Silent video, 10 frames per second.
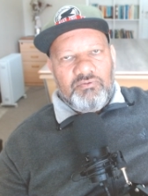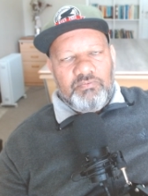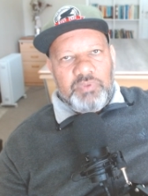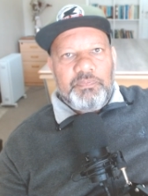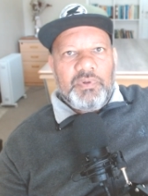
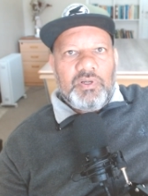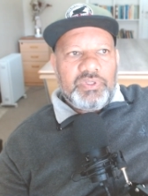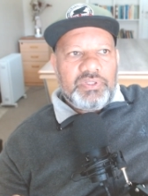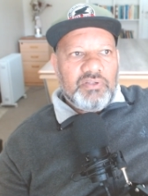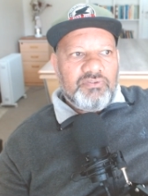people
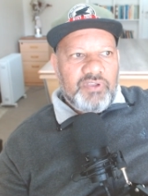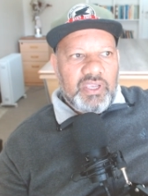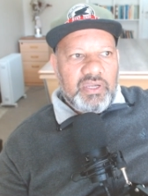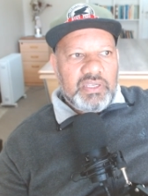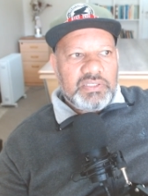with
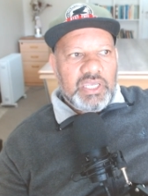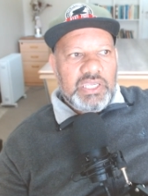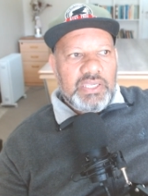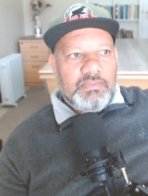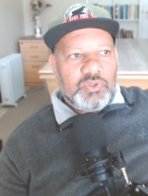nefarious
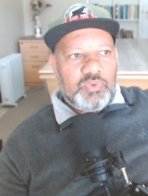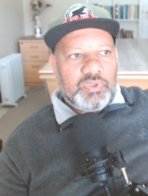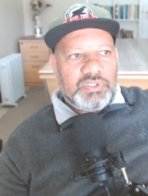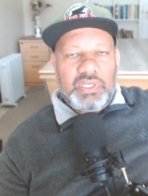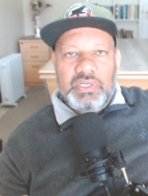aims,
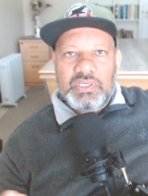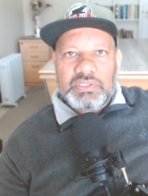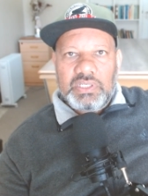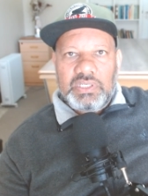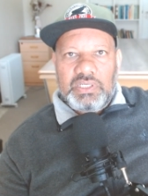with
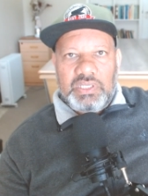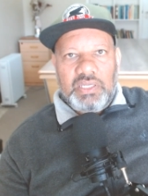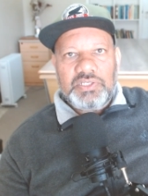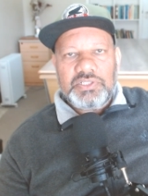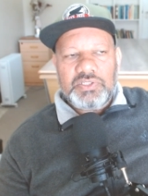sinister
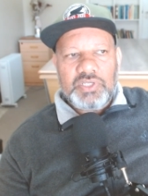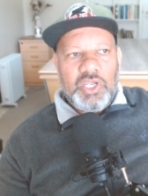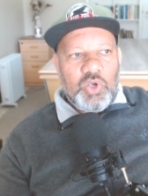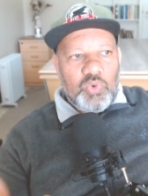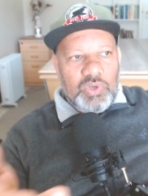intentions,
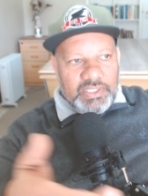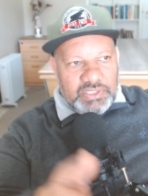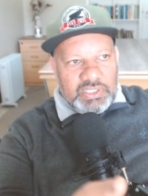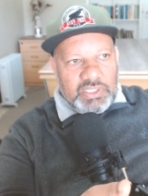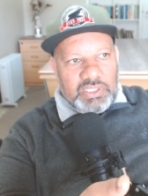who
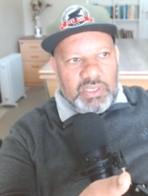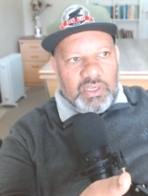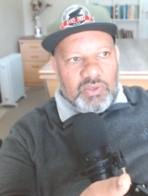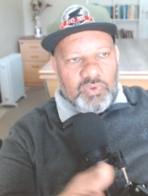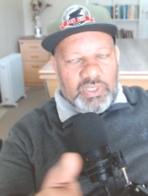listened,
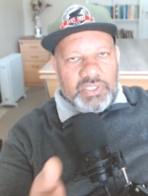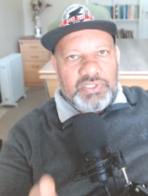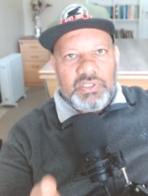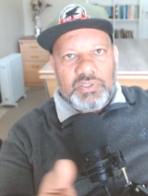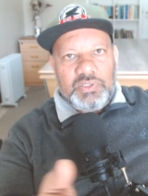who
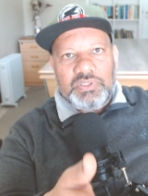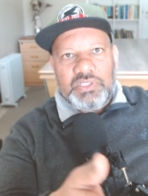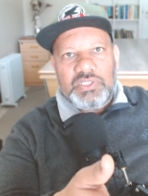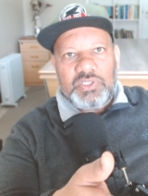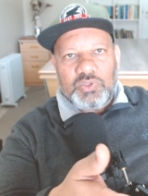listened to
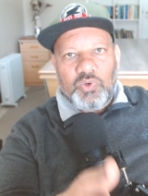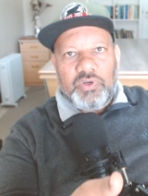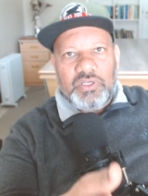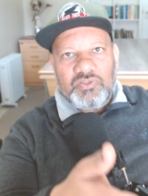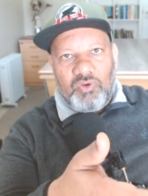these
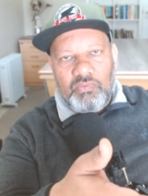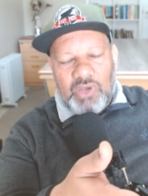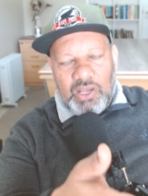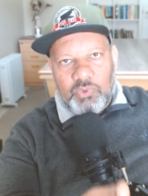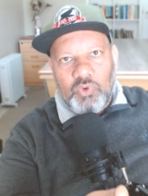stories from
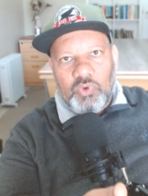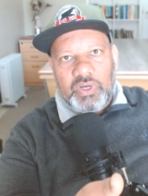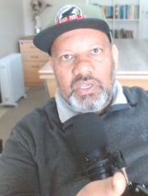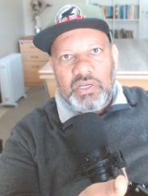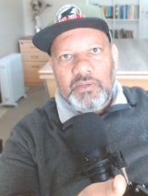Abu
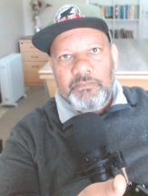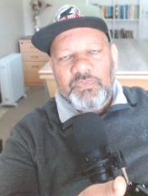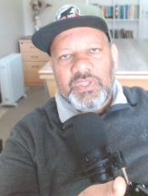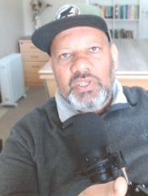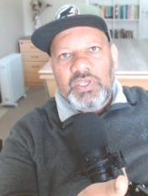Huraira,
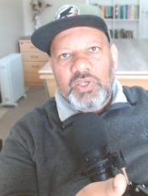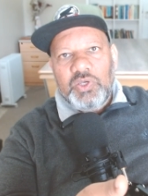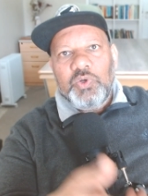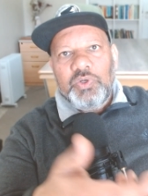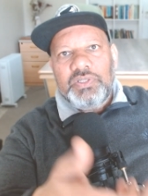
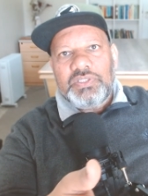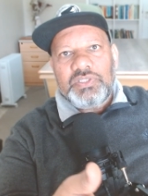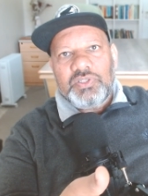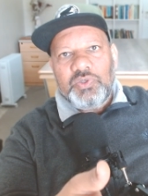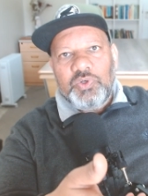could,
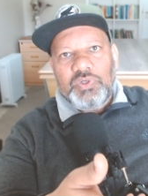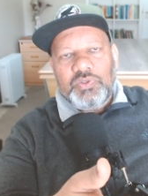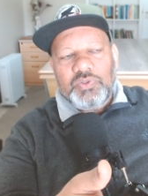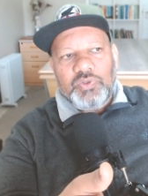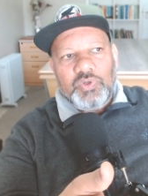
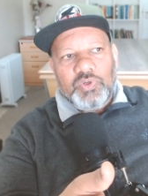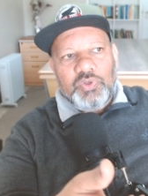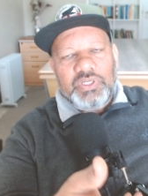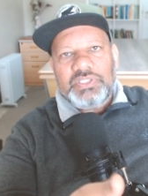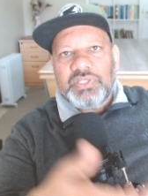could,
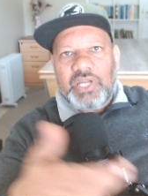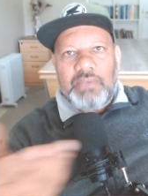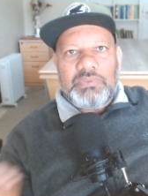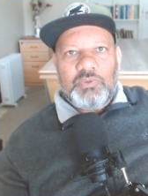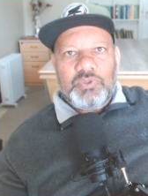could
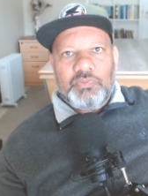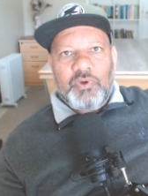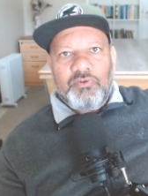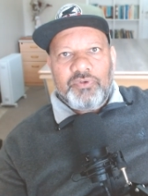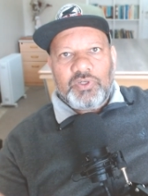ascribe them to the
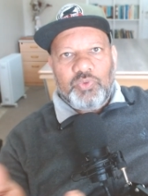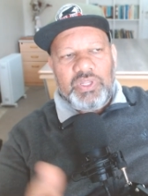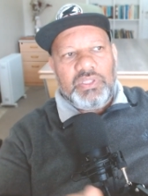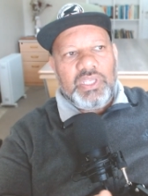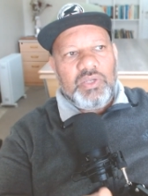Prophet
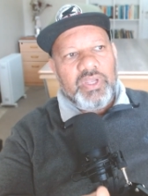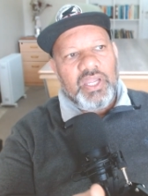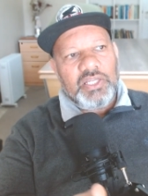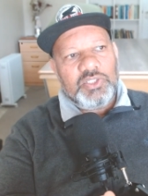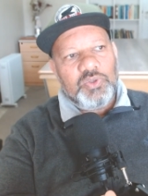when they were
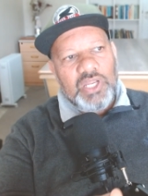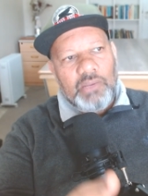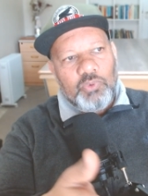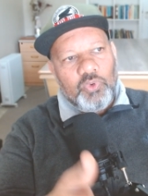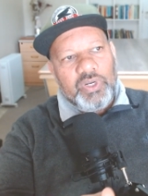actually
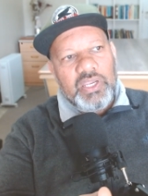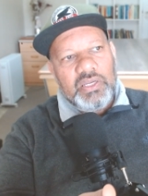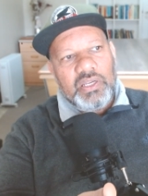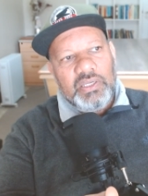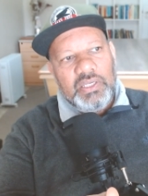Abu
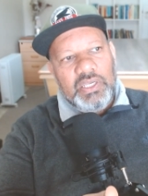Huraira